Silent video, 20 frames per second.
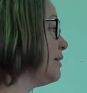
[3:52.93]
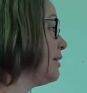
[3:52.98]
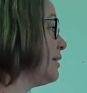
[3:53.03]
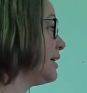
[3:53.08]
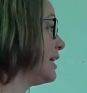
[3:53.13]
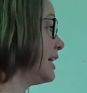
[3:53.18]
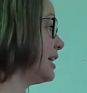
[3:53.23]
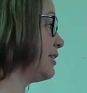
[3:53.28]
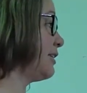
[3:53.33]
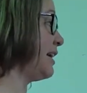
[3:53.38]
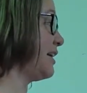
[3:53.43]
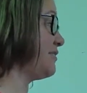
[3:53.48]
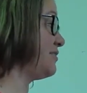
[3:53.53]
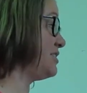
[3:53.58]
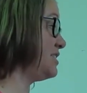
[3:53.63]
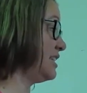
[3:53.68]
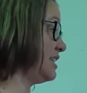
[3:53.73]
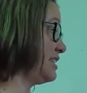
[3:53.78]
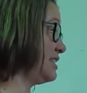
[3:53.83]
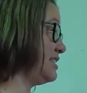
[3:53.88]
Here I have
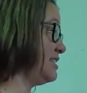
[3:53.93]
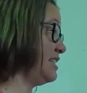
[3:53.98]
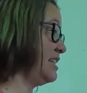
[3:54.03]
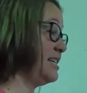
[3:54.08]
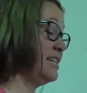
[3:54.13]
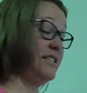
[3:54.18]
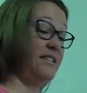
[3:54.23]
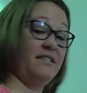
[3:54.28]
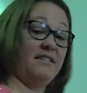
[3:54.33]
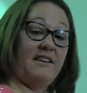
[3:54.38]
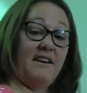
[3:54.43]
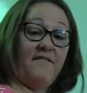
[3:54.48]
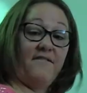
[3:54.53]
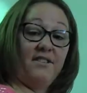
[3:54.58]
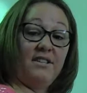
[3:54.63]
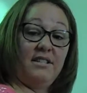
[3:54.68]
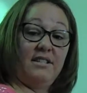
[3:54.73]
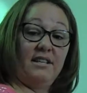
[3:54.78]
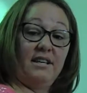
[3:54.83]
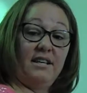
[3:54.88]

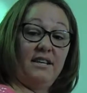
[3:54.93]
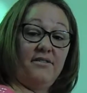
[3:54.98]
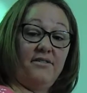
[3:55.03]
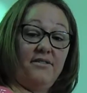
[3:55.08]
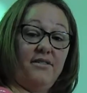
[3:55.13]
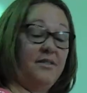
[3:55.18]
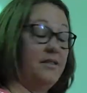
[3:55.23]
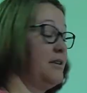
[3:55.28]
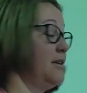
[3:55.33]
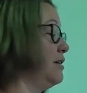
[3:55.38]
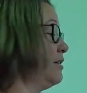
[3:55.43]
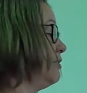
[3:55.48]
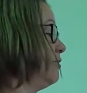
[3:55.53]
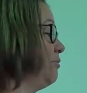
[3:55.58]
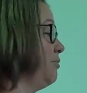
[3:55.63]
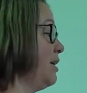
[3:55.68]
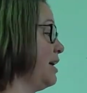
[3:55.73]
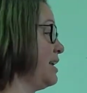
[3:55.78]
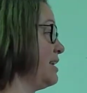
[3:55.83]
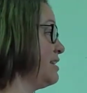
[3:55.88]
16/17
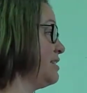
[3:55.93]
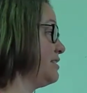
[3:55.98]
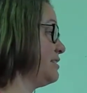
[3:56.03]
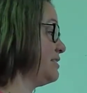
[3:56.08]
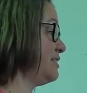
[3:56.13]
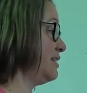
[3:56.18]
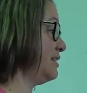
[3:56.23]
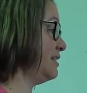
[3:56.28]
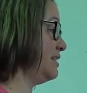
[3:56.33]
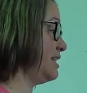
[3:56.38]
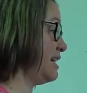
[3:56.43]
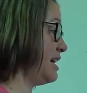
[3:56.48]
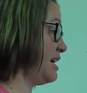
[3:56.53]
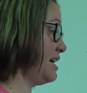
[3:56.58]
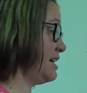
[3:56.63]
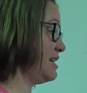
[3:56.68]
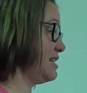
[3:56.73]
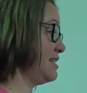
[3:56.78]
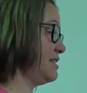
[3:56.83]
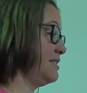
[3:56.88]
minus
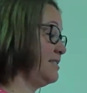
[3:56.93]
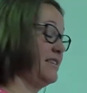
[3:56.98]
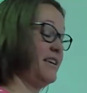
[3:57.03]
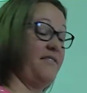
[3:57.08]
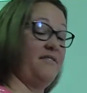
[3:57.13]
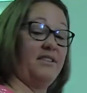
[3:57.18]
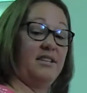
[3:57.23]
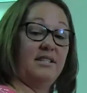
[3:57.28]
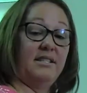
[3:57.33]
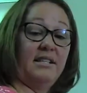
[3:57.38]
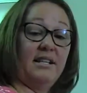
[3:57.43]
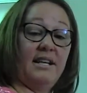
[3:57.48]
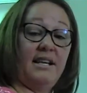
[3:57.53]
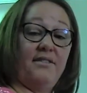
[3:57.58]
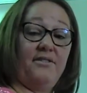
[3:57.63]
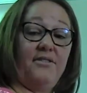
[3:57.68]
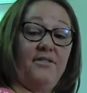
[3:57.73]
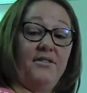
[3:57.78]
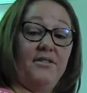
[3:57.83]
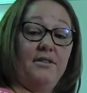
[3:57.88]

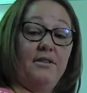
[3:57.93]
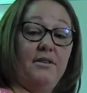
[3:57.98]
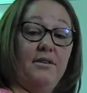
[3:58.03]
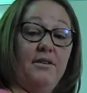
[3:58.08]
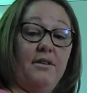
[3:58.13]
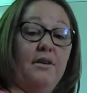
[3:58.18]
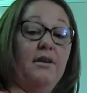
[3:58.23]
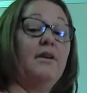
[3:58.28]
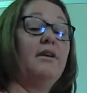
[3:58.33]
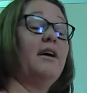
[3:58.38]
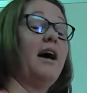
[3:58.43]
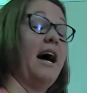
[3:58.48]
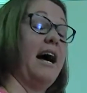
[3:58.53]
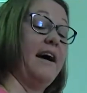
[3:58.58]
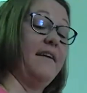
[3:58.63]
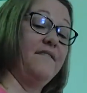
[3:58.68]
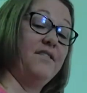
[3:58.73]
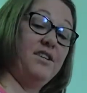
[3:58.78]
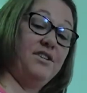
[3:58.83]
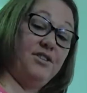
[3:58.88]
9/17. I
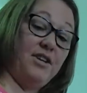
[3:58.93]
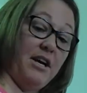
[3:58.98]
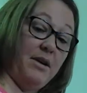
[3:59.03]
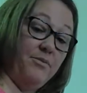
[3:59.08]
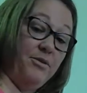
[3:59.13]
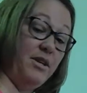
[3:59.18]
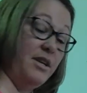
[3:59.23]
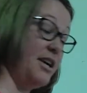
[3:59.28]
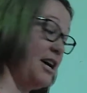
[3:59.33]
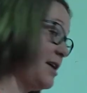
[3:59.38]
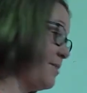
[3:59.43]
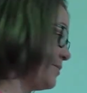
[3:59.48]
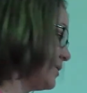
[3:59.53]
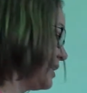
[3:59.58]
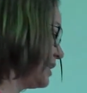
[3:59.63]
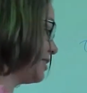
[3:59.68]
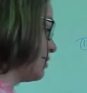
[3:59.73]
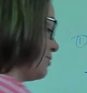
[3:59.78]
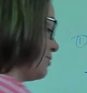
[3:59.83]
have the same denominator,